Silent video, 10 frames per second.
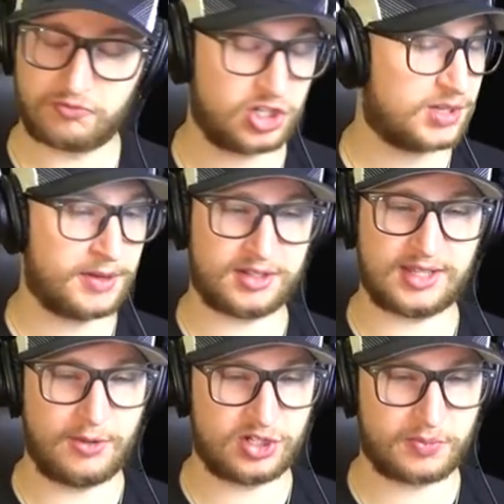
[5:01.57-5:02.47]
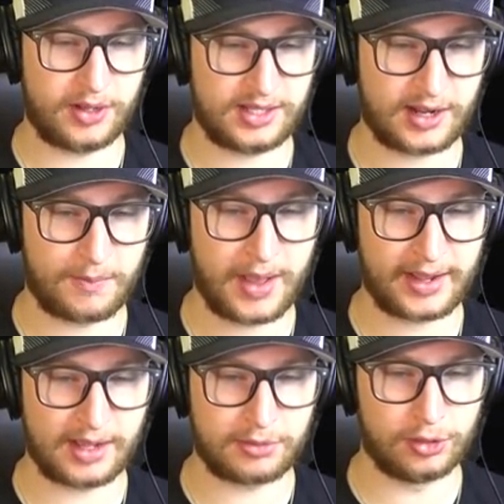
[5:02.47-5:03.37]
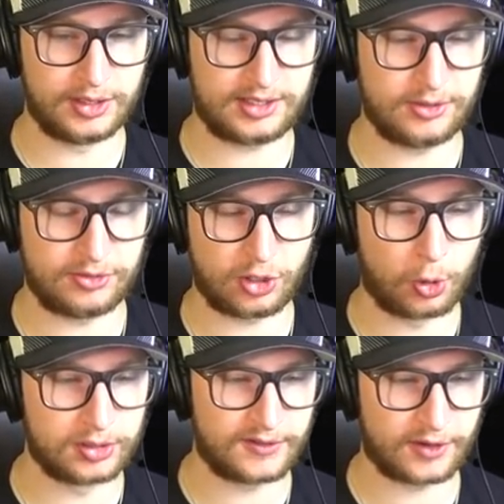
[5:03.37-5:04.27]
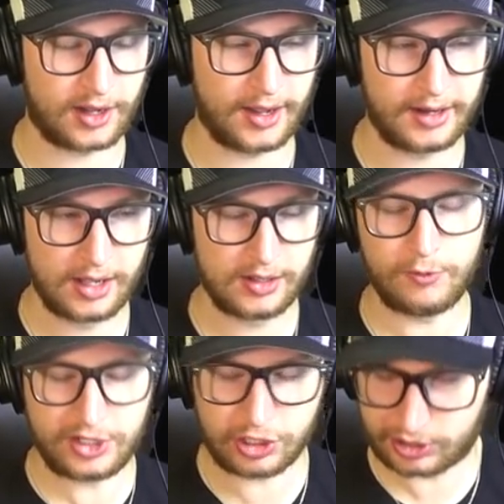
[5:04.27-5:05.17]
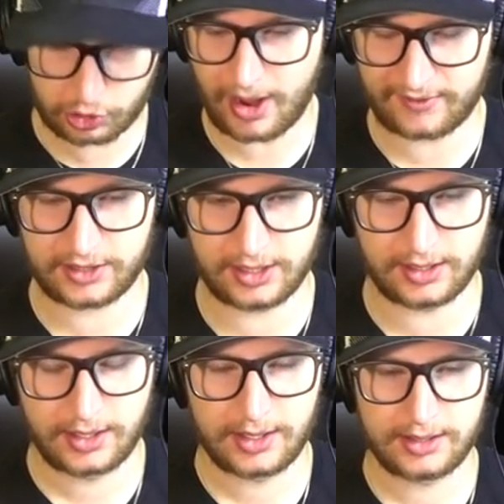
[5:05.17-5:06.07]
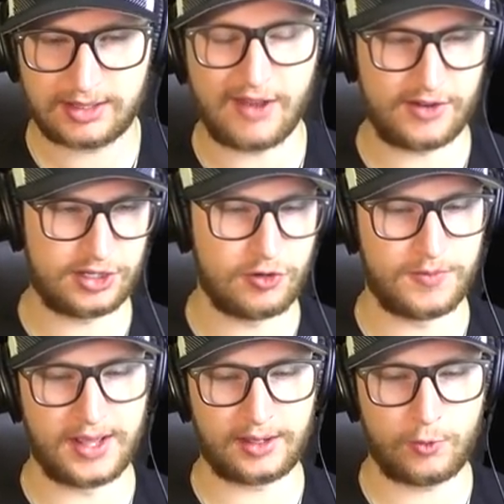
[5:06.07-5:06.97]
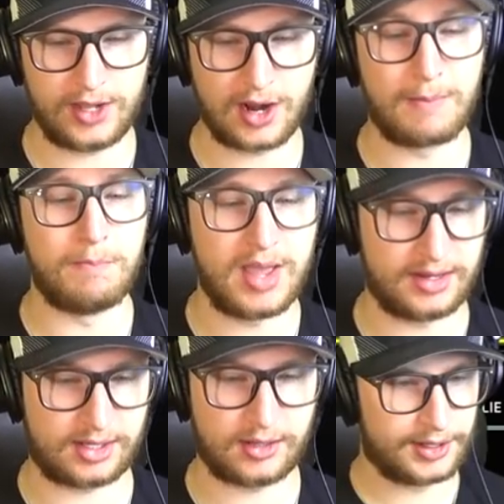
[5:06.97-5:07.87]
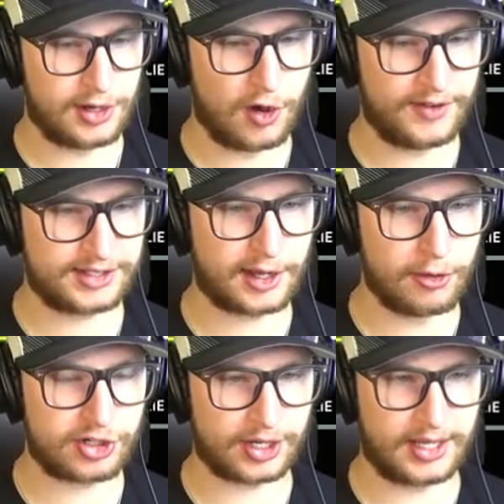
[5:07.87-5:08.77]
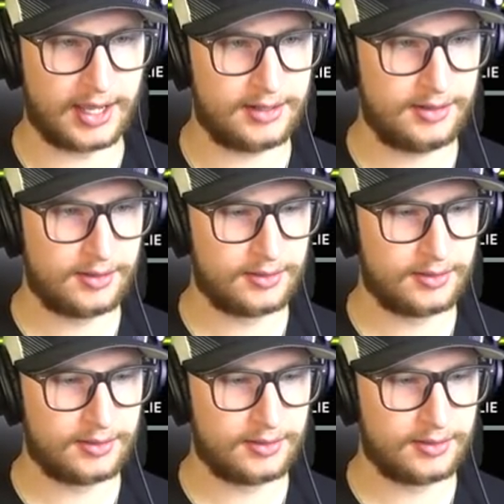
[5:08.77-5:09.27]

just about to say we should probably take our backup goalie soon. Totally forgot. We just drafted Devan Dubnyk. We are mint. The Nova Scotia kid,